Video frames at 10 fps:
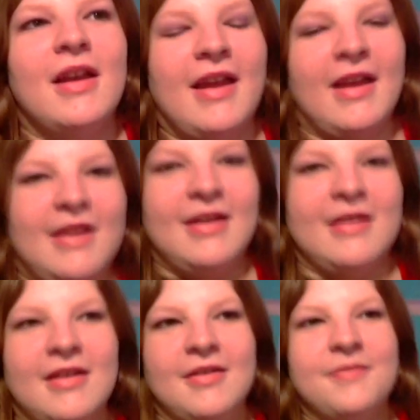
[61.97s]

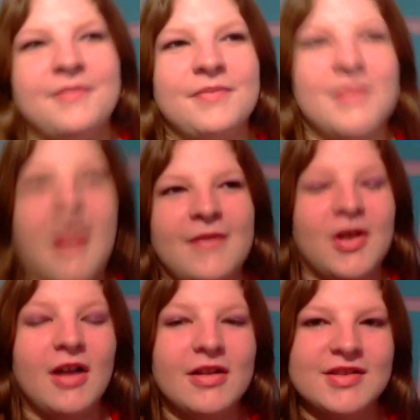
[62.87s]
And I've
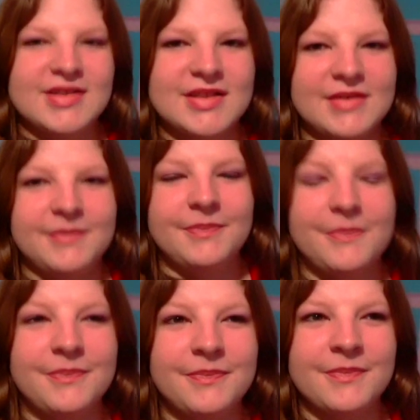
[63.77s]
gotten some
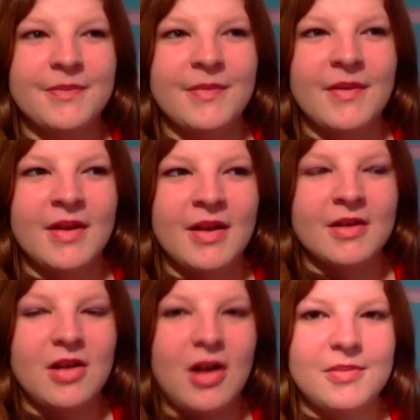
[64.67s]

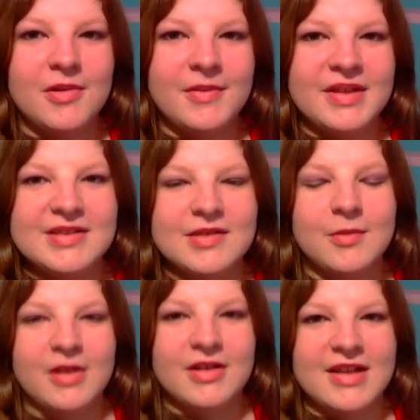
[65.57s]
compliments at
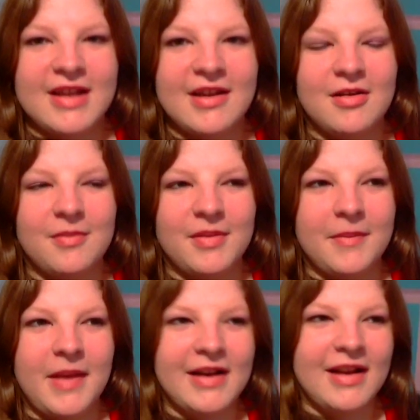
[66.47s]
work today on my
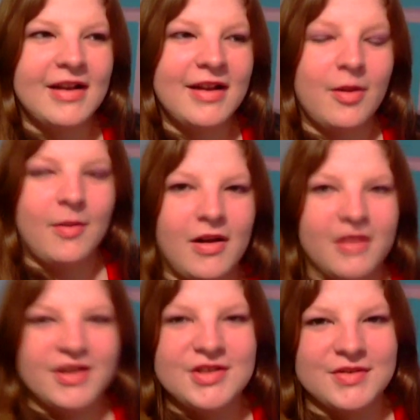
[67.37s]
magnetic nail
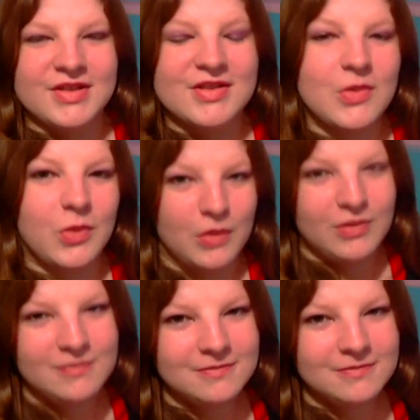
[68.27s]
polish, which is cool.